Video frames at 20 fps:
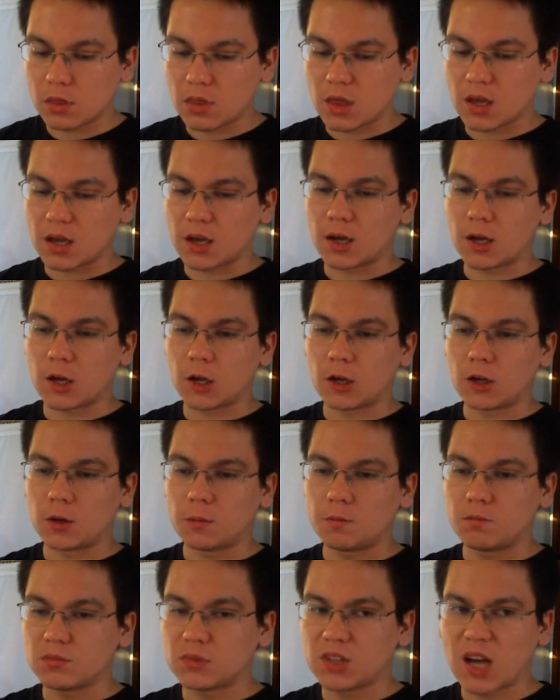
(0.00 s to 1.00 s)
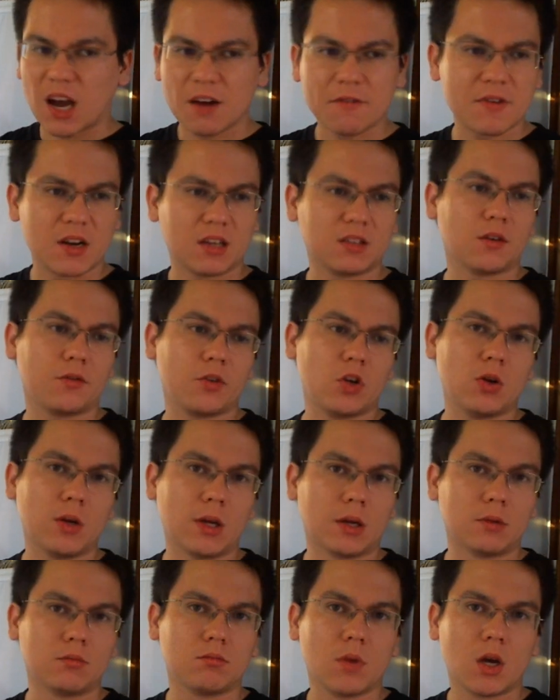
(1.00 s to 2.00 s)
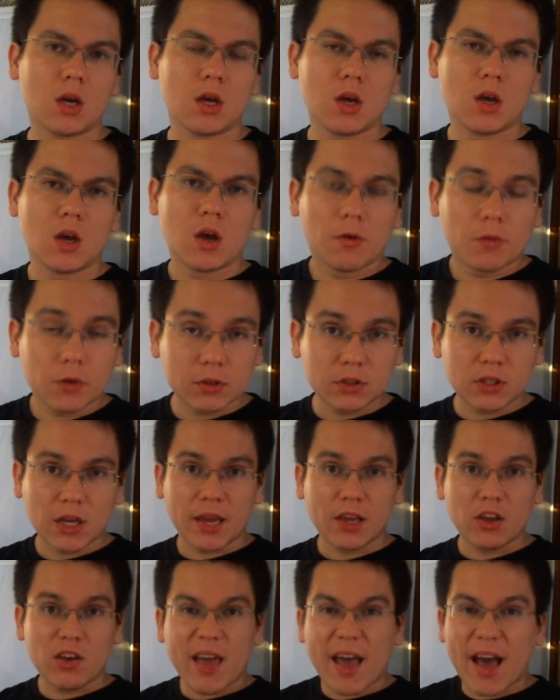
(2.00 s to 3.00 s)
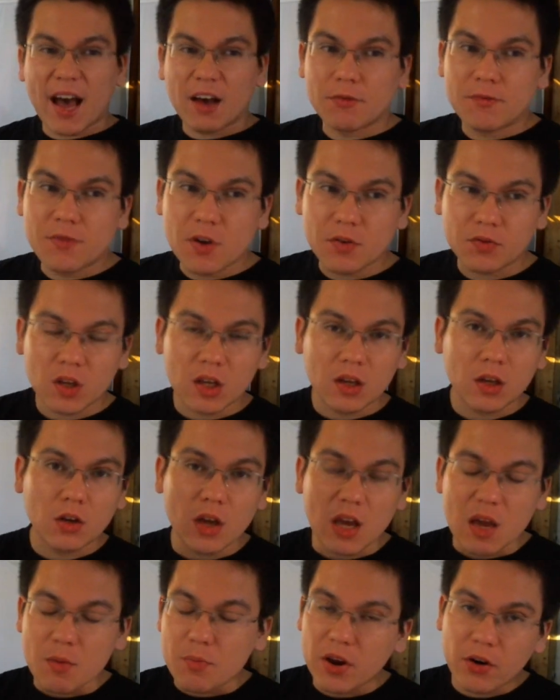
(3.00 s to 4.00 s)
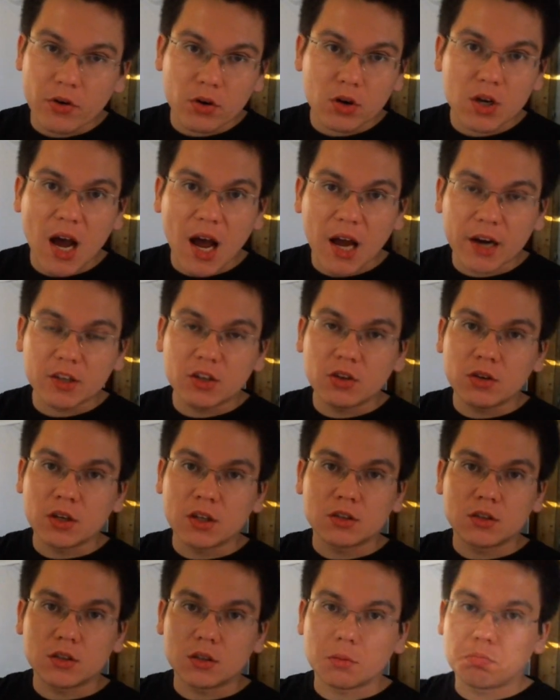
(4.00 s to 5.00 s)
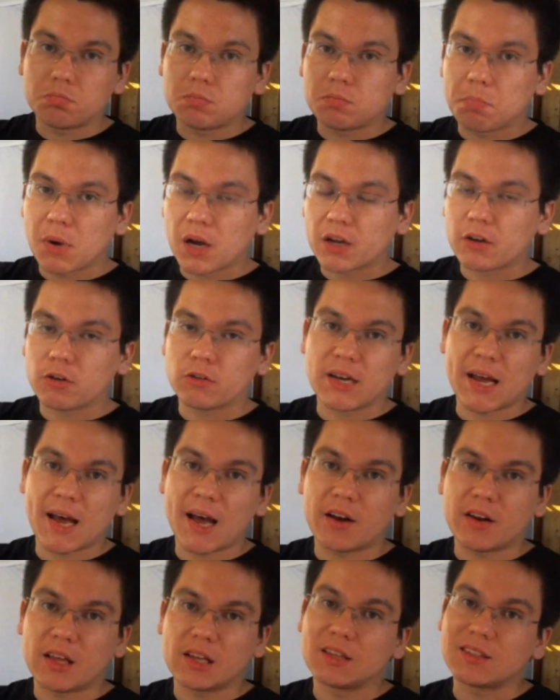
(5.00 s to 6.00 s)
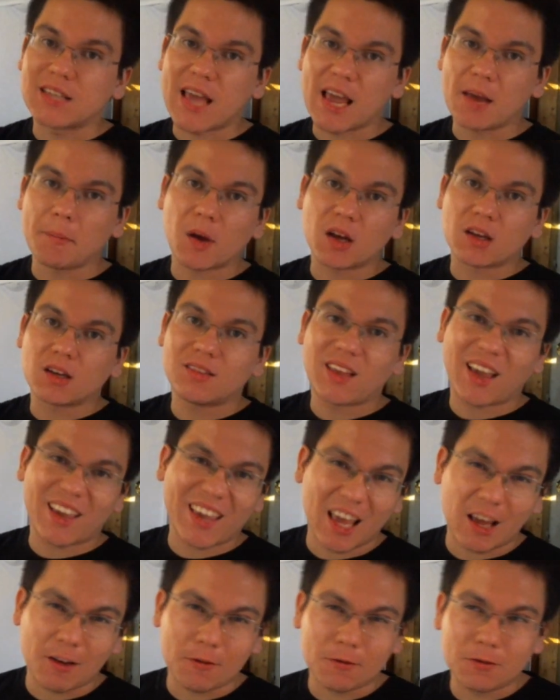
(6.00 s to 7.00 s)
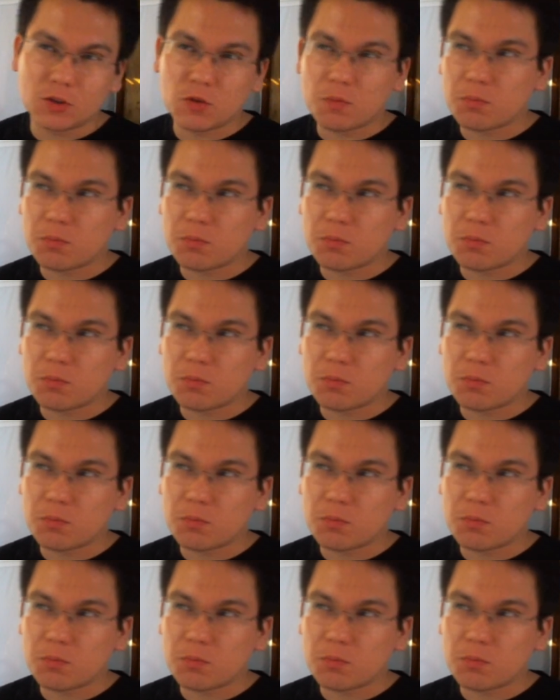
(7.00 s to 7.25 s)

the toughness of a unit. So say you have 50 Imperial Guard units buckle down in a tank buckle that gives